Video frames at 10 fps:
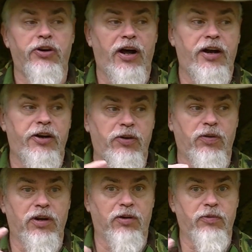Could I
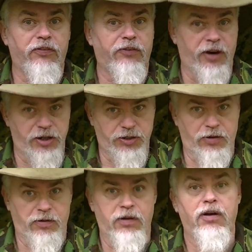do a little refresher?
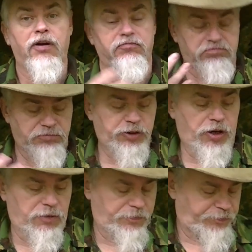Sure.